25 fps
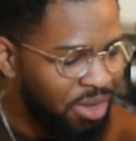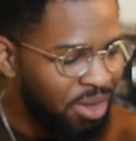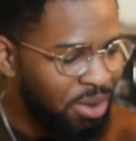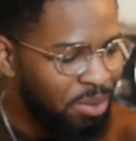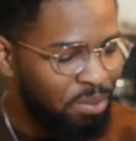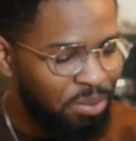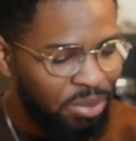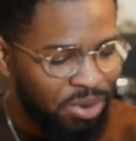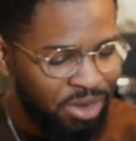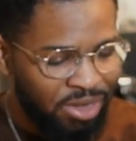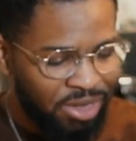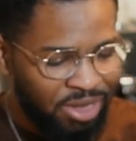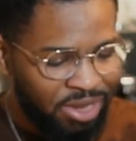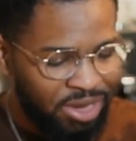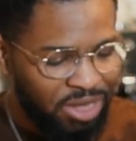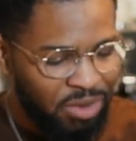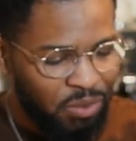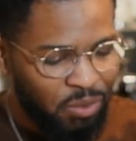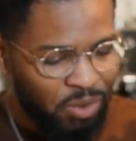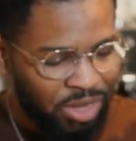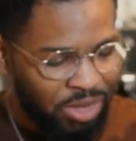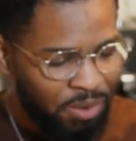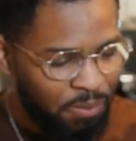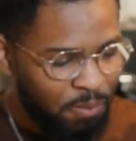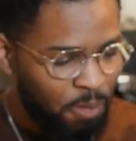But
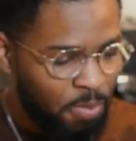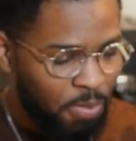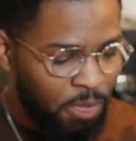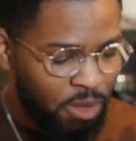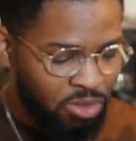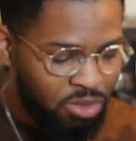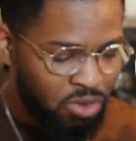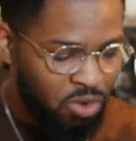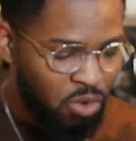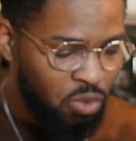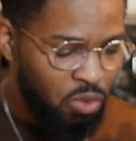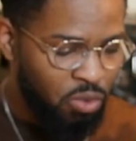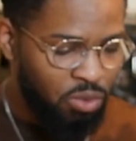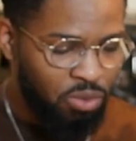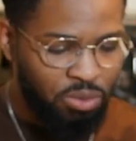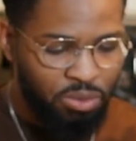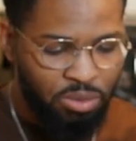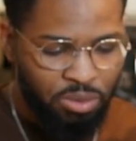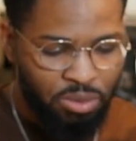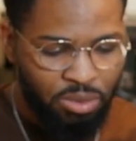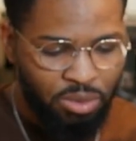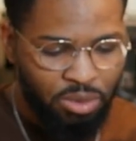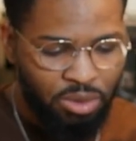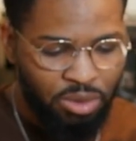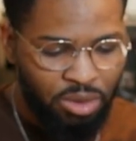anyway, so
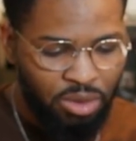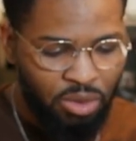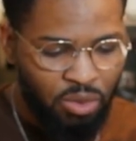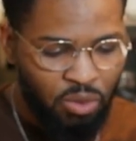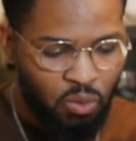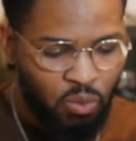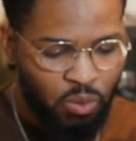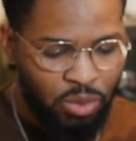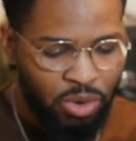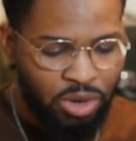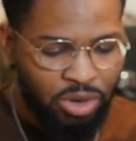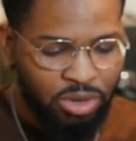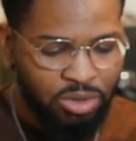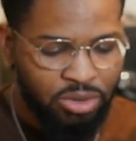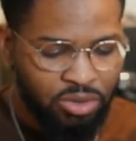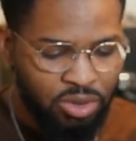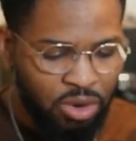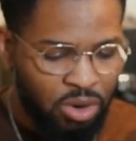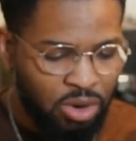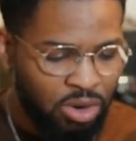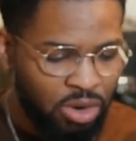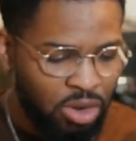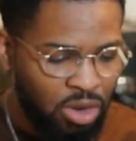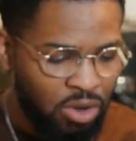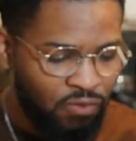we're gonna
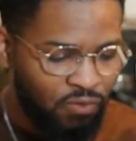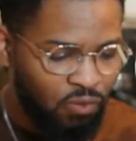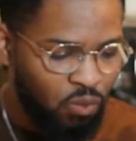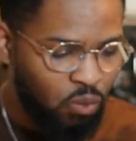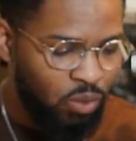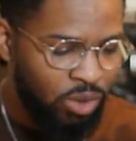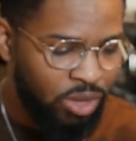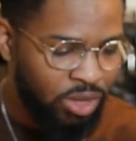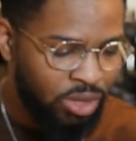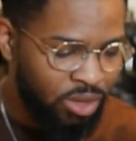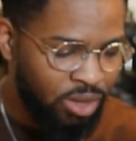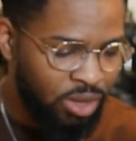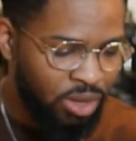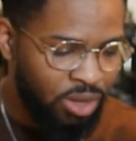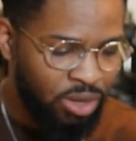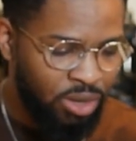start off with